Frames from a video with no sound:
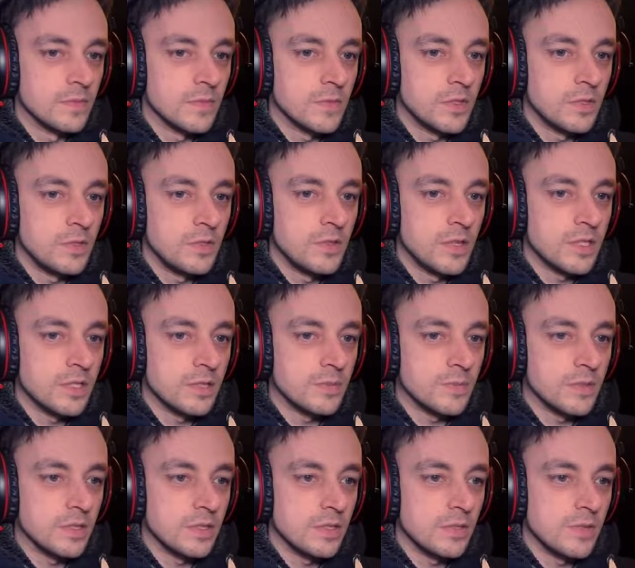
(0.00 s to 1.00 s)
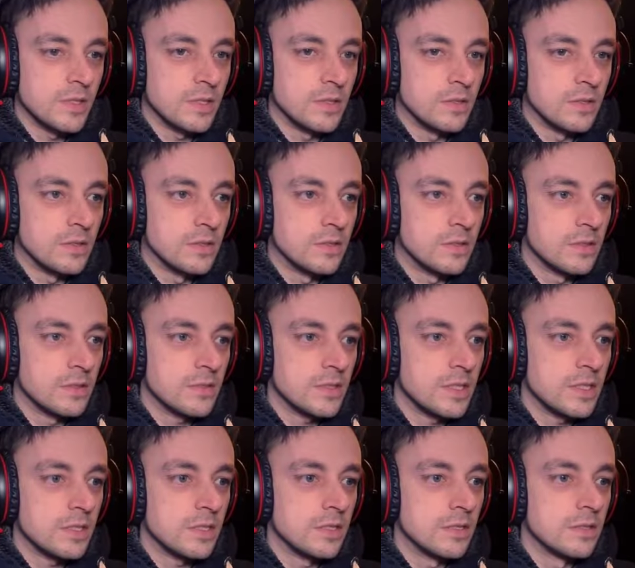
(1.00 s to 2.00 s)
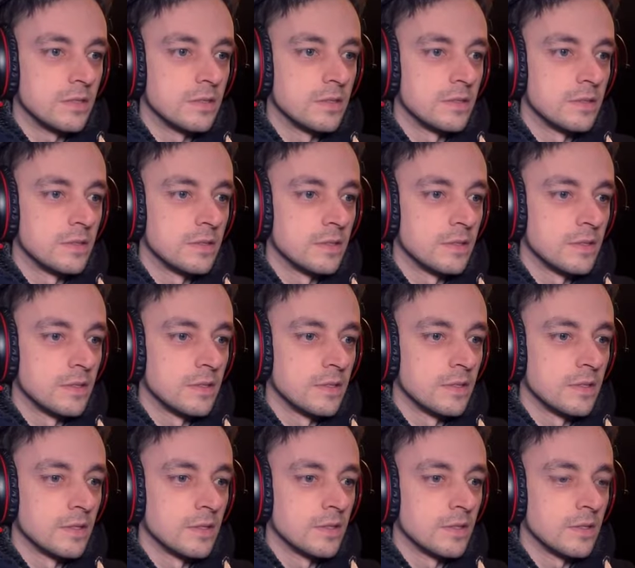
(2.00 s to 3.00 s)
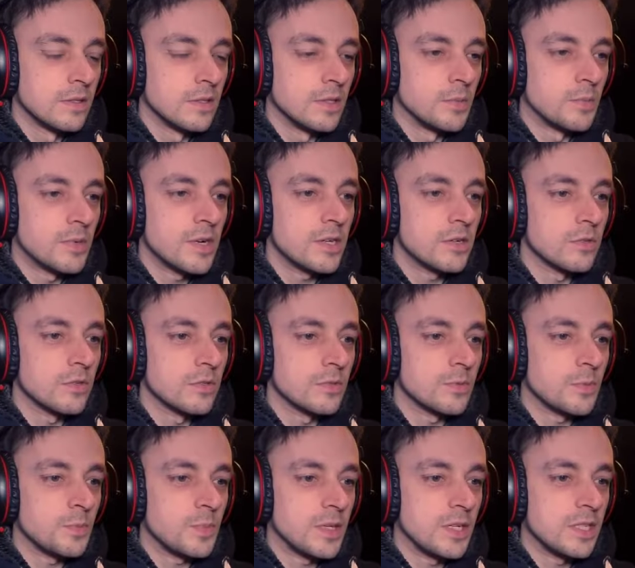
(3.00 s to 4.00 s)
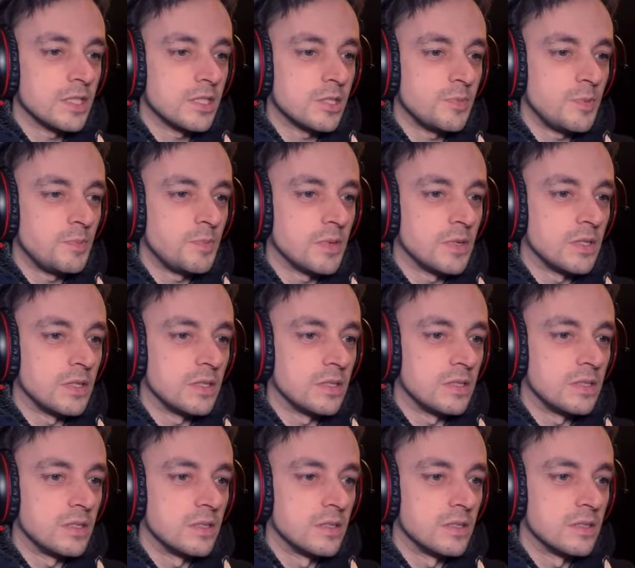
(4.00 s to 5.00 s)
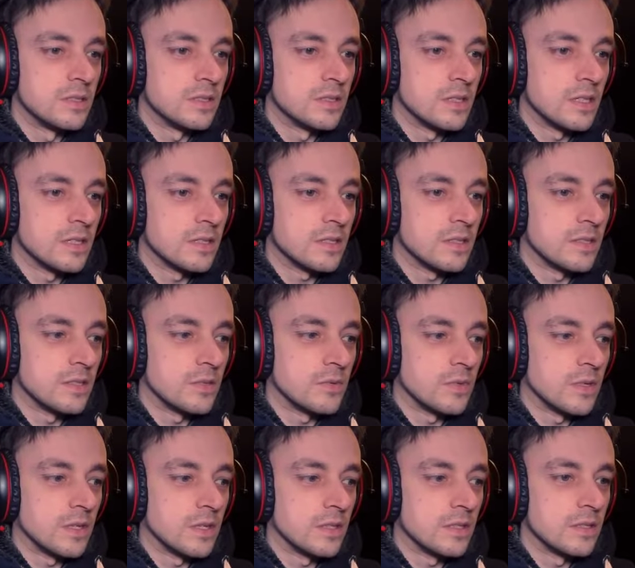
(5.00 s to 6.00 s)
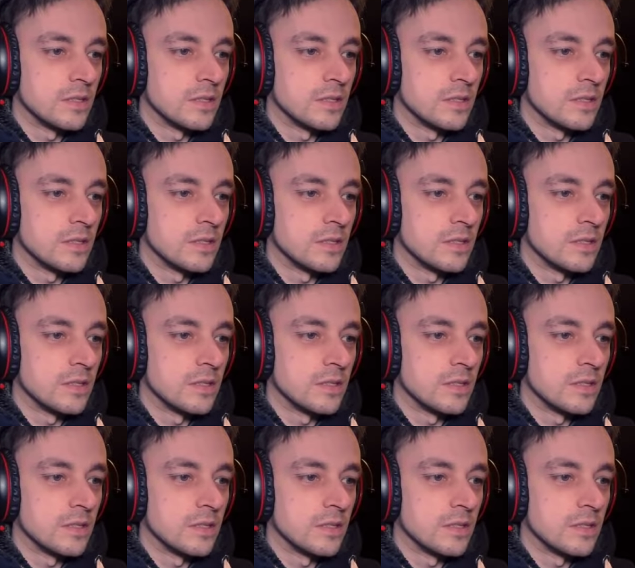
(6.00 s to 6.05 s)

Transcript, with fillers: Oh, you had something as well. Great. Bread all appears to be burned. I don't know why.